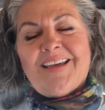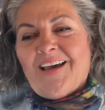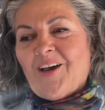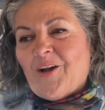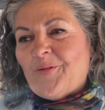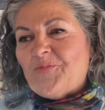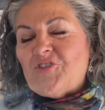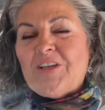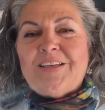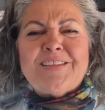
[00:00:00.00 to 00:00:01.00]
Uh,
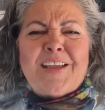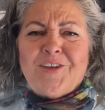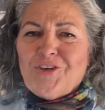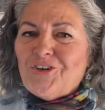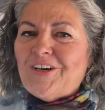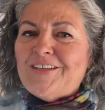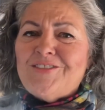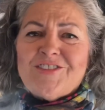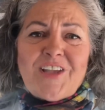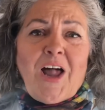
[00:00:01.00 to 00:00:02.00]
she is a
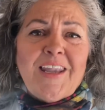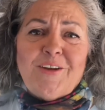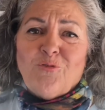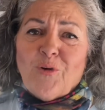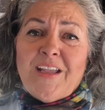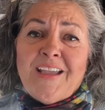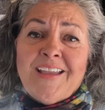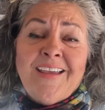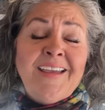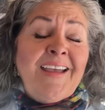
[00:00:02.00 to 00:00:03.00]
good, solid
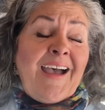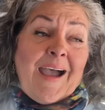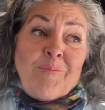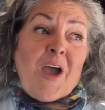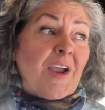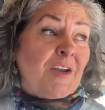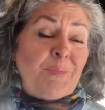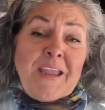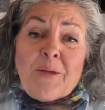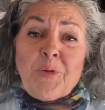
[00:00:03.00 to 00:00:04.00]
rig. I'm not going to
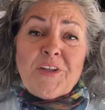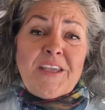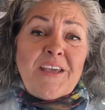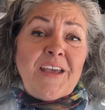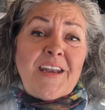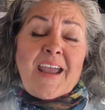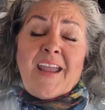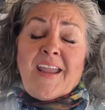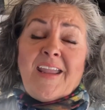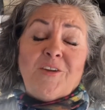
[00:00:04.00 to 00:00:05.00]
be able to get
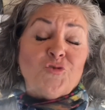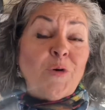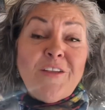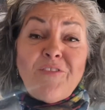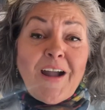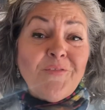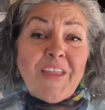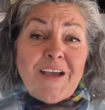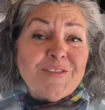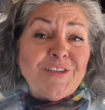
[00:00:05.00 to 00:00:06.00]
a
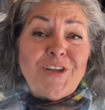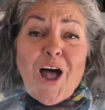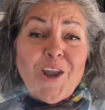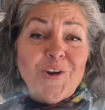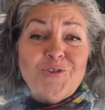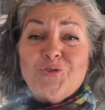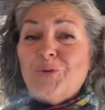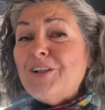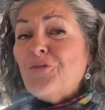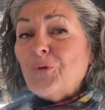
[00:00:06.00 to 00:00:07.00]
$25,000,
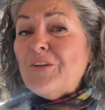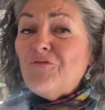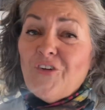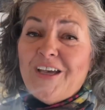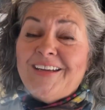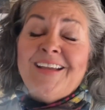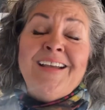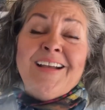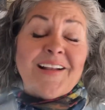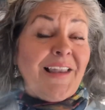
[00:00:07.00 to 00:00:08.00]
23 foot
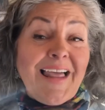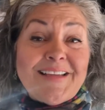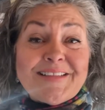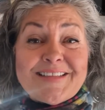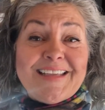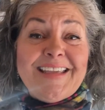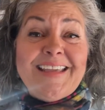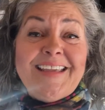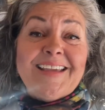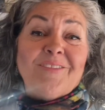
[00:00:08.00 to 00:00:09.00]
Class
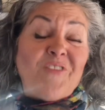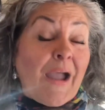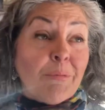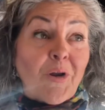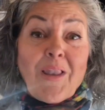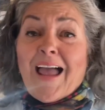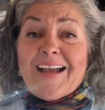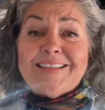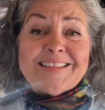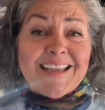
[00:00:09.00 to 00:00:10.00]
C
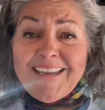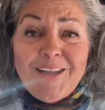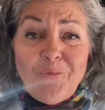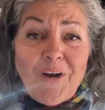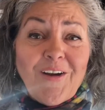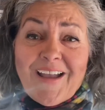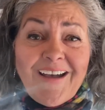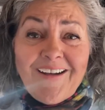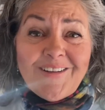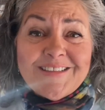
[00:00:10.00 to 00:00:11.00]
fiberglass anywhere
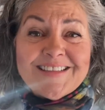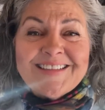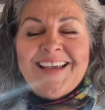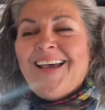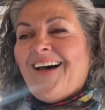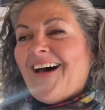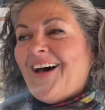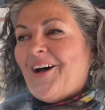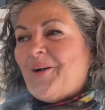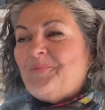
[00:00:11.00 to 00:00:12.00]
else.
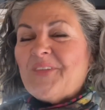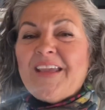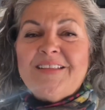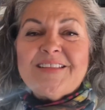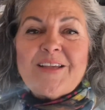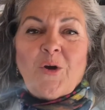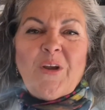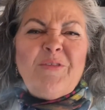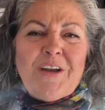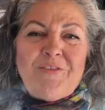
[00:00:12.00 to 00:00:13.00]
Um, and so
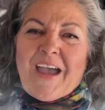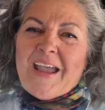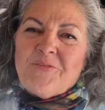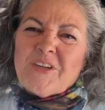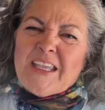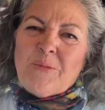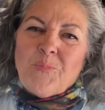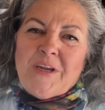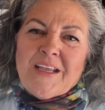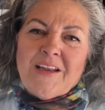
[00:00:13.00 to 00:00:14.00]
even if I have to keep
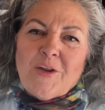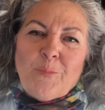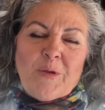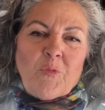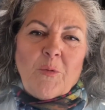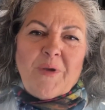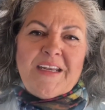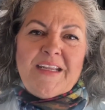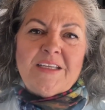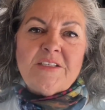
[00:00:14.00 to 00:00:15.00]
putting a little bit more
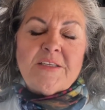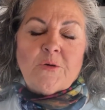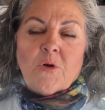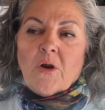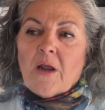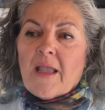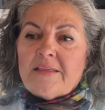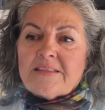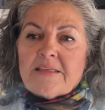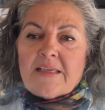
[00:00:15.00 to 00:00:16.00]
money into her
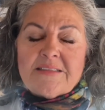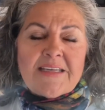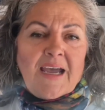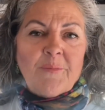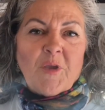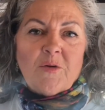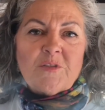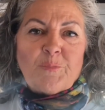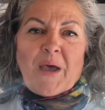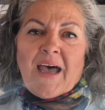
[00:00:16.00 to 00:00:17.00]
as as time
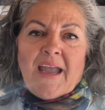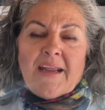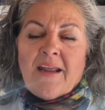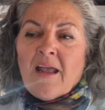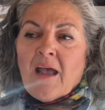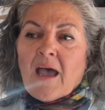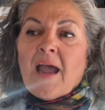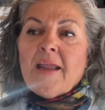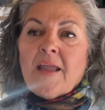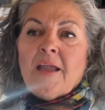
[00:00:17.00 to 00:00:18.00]
goes by,
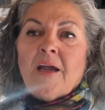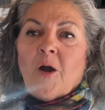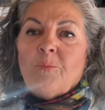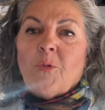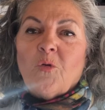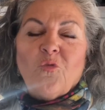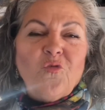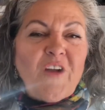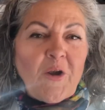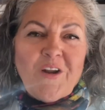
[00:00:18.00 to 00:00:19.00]
I am
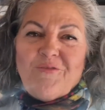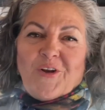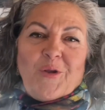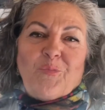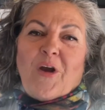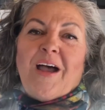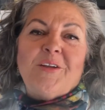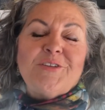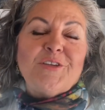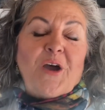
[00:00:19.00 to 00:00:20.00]
very very
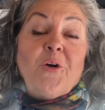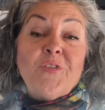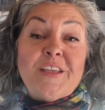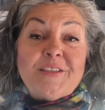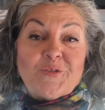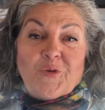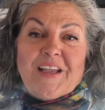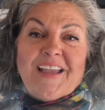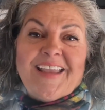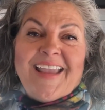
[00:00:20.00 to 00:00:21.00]
proud to own this
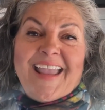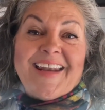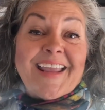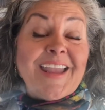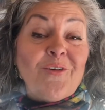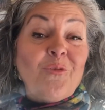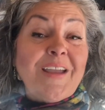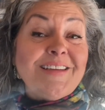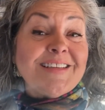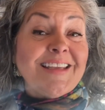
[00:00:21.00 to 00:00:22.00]
rig, and I can't
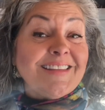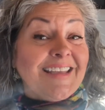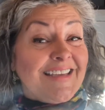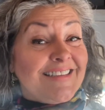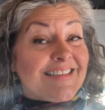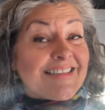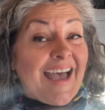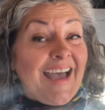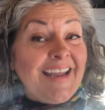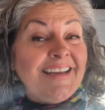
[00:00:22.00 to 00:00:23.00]
wait to get the
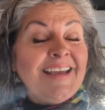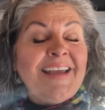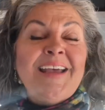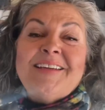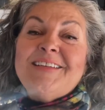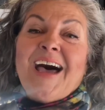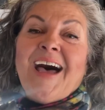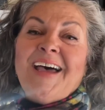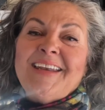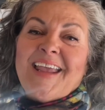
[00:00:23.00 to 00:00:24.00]
inside
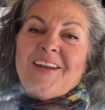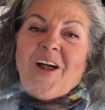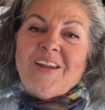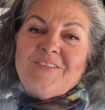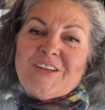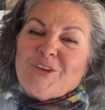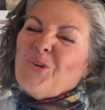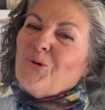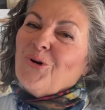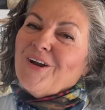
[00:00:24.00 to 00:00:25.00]
done and all of the
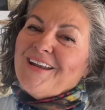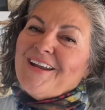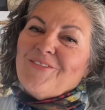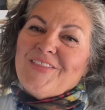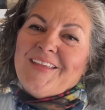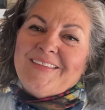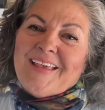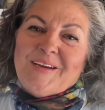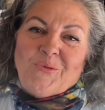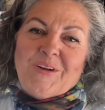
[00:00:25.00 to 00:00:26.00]
decor and everything
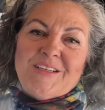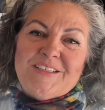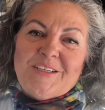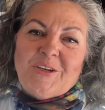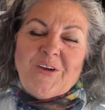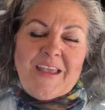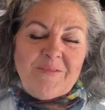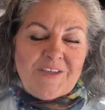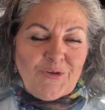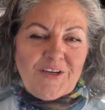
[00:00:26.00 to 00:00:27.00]
that I want to do,
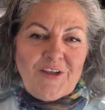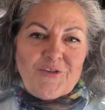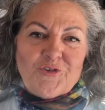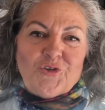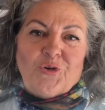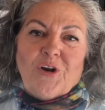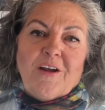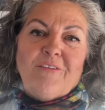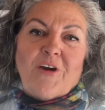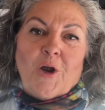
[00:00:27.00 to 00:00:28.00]
and do another tour
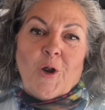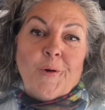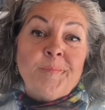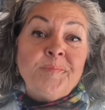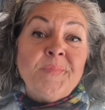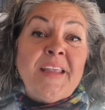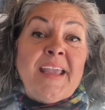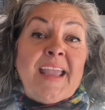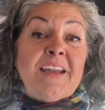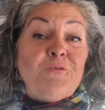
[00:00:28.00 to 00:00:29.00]
of her.
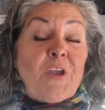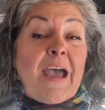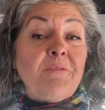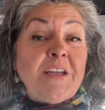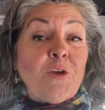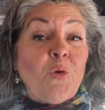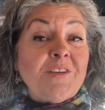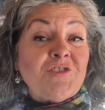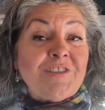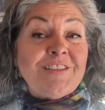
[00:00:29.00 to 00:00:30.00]
And if you have any
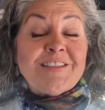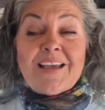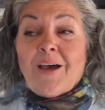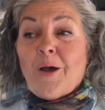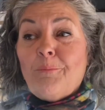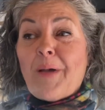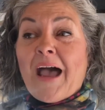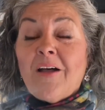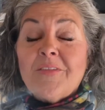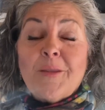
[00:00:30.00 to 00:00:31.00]
questions
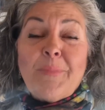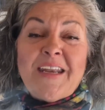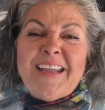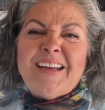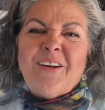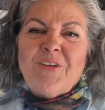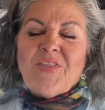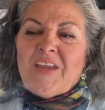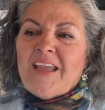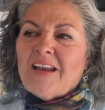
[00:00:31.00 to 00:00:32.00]
about the money and
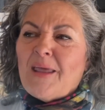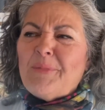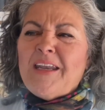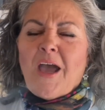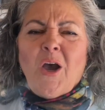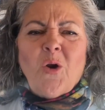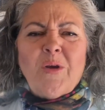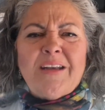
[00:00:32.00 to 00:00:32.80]
everything, let me know.